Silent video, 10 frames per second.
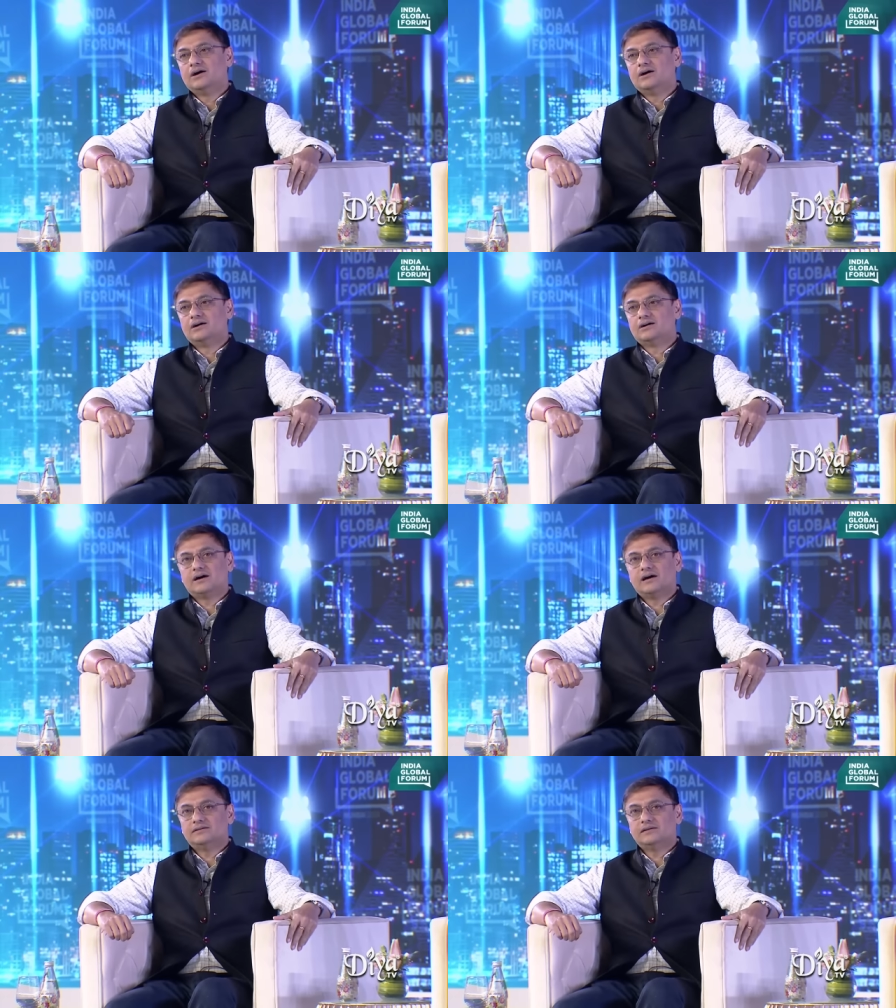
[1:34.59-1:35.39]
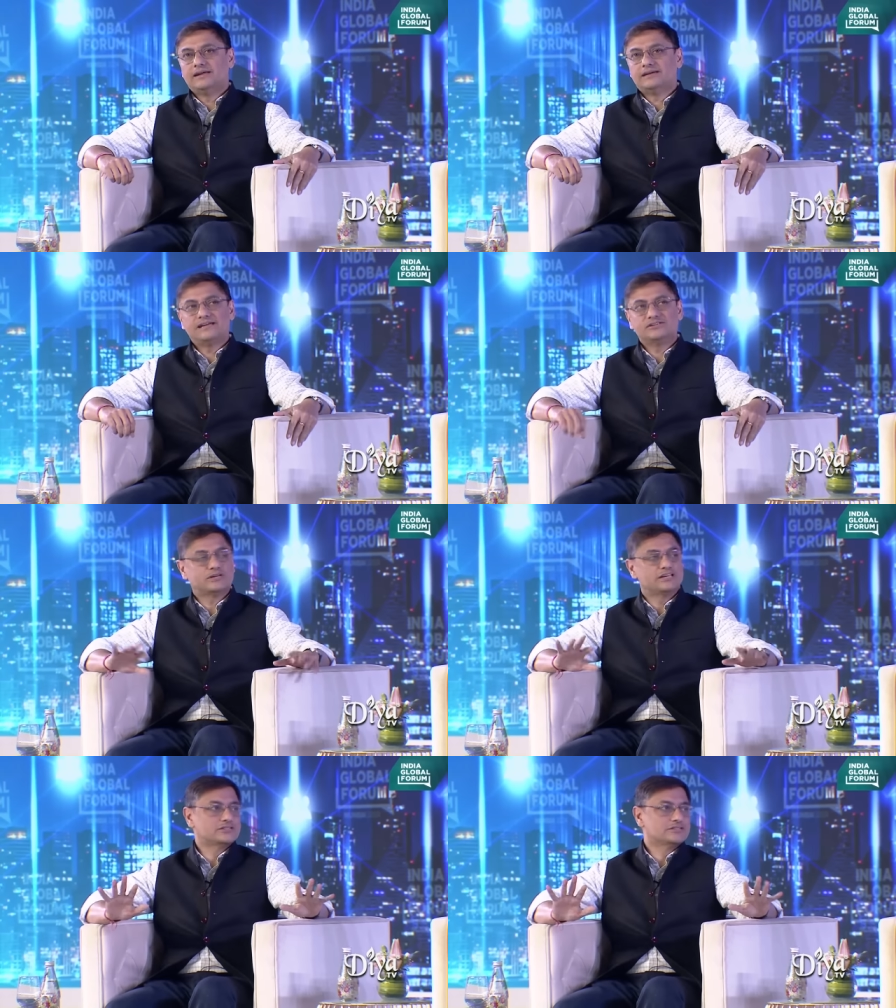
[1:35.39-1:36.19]
and
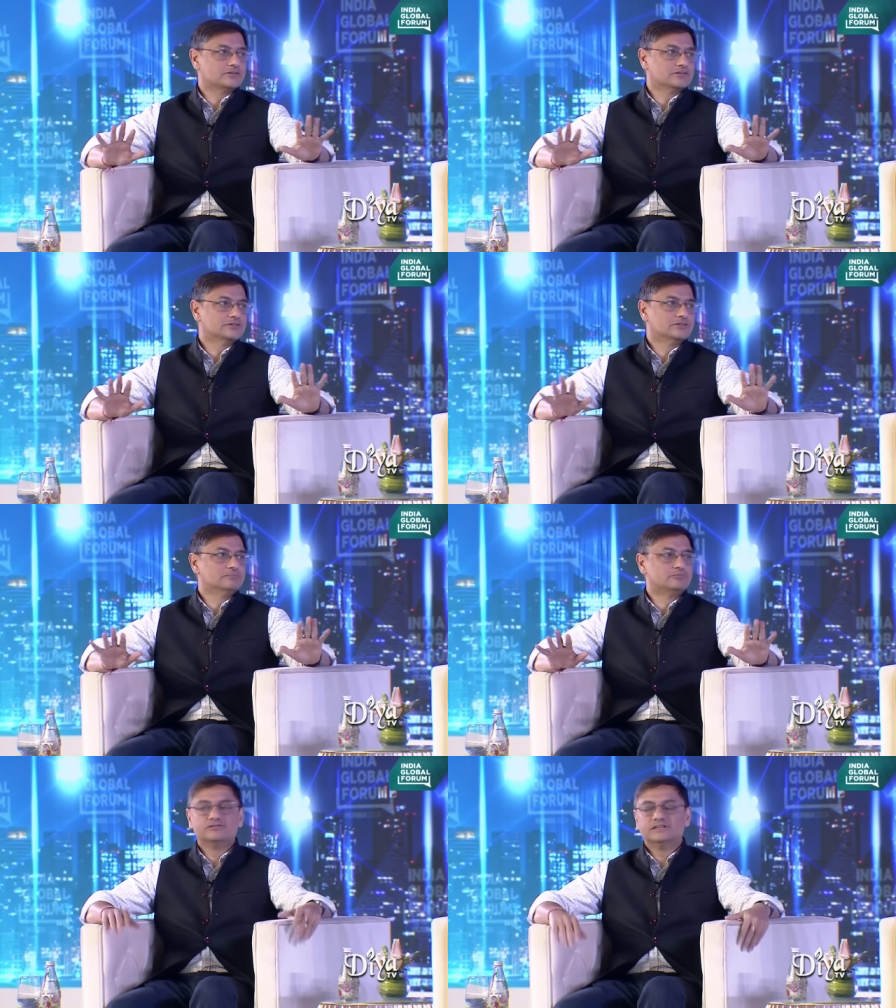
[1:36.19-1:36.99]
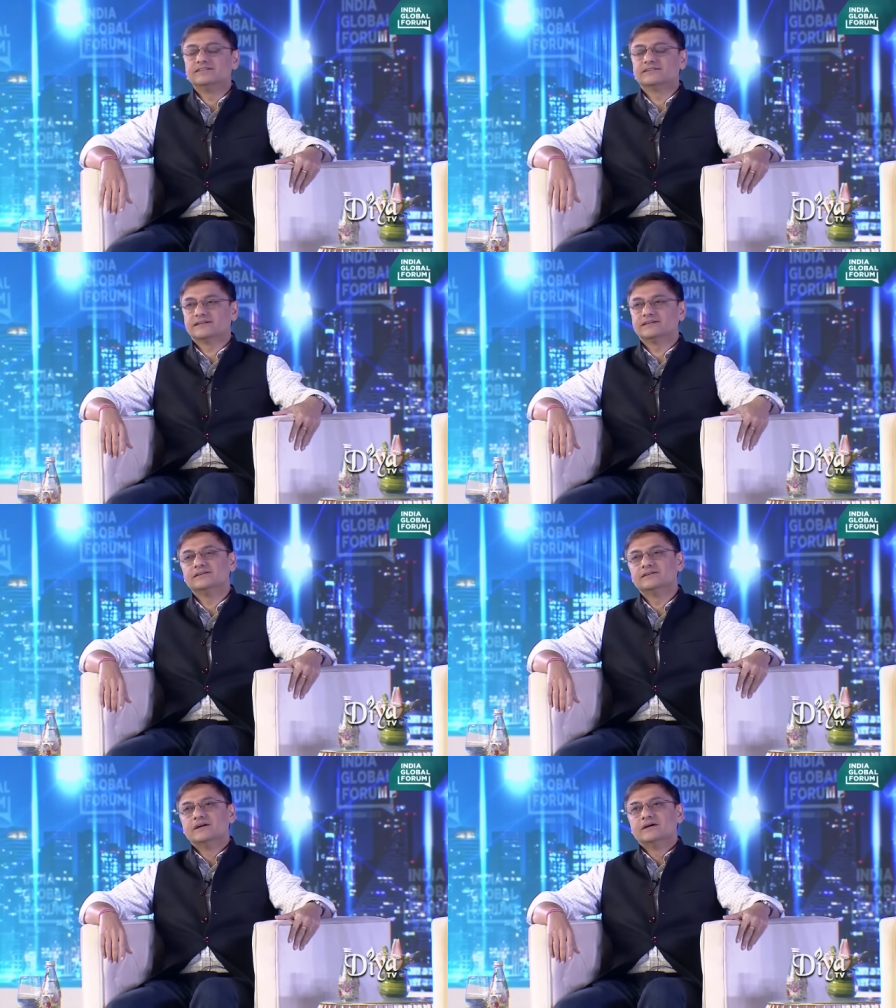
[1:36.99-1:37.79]
education is not going to improve anything,
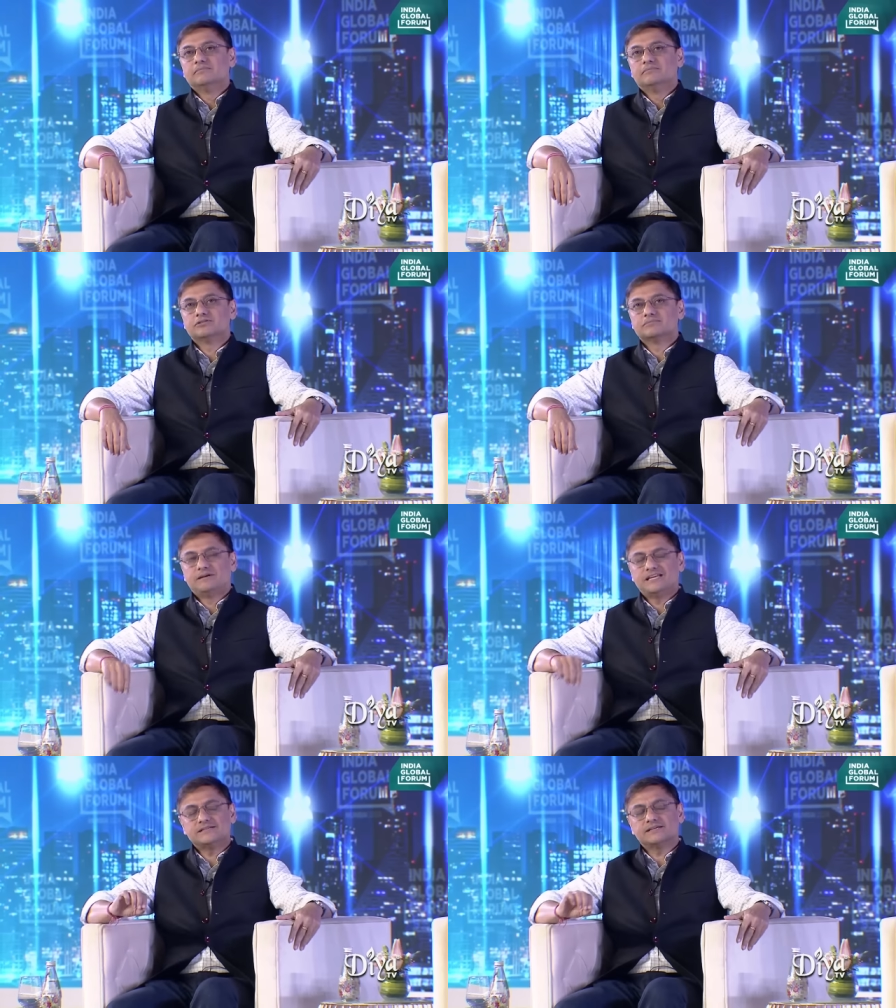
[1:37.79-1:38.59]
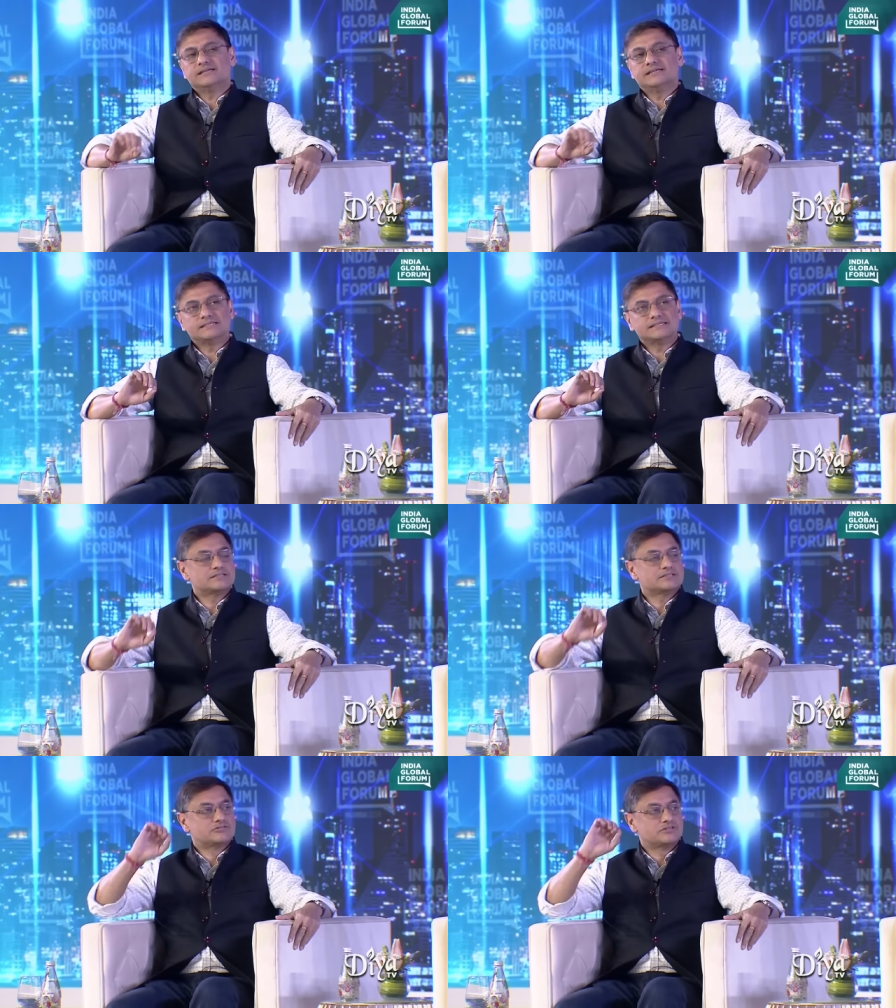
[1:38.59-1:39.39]
because basically it
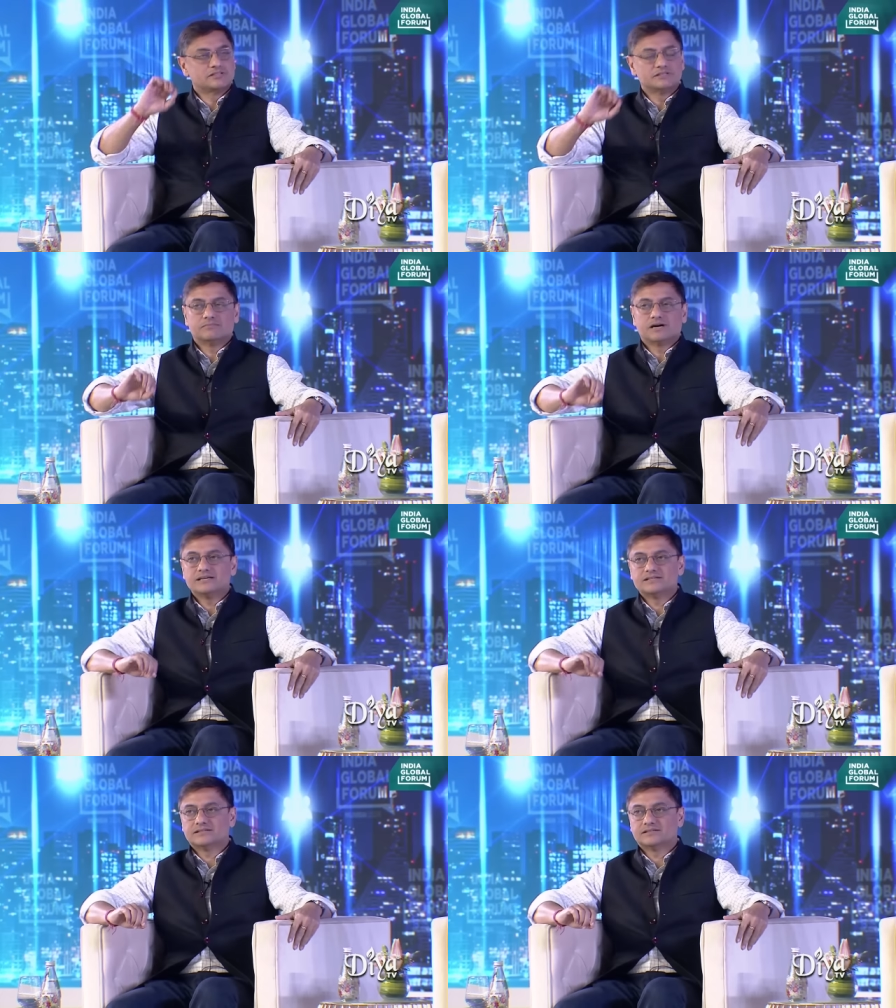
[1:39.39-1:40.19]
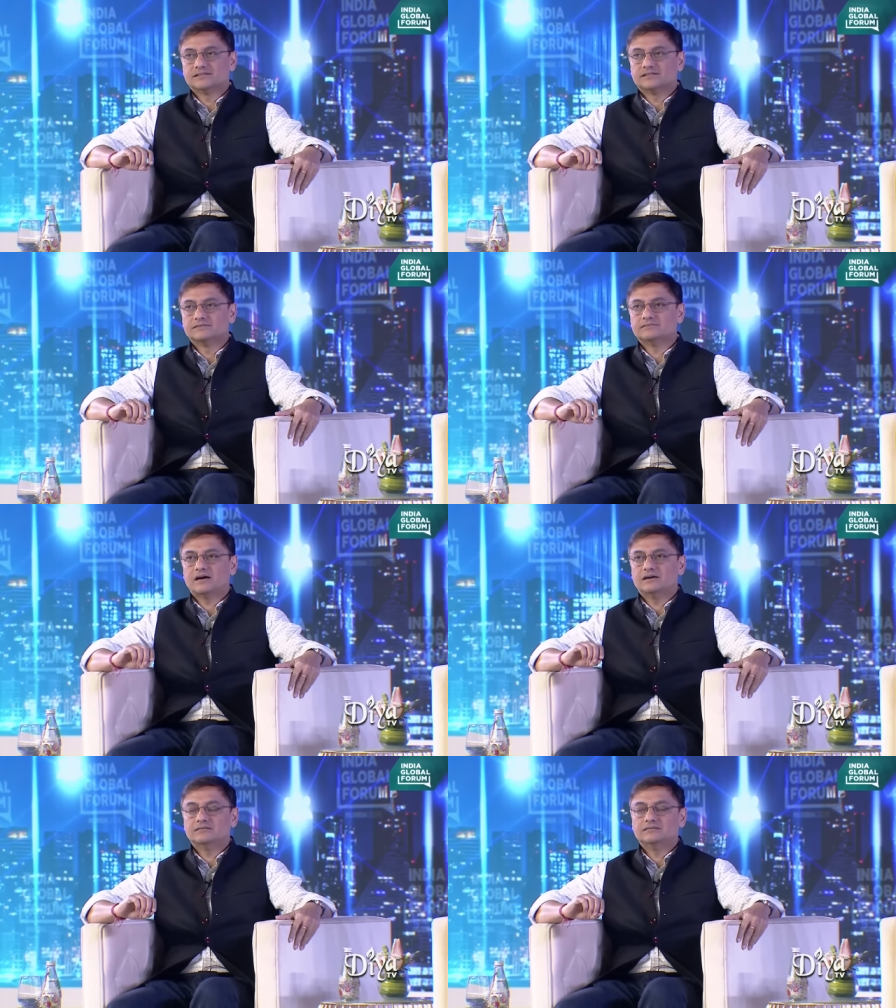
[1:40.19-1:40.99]
is driven by certain
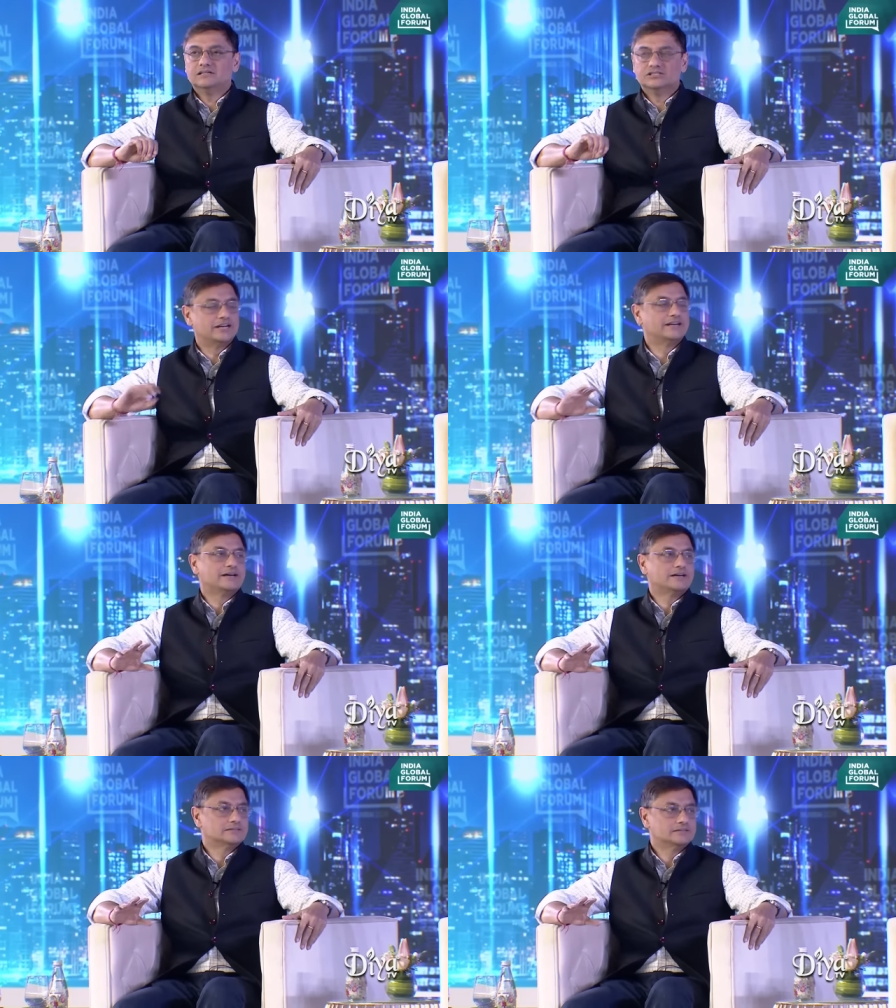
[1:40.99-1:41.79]
agenda.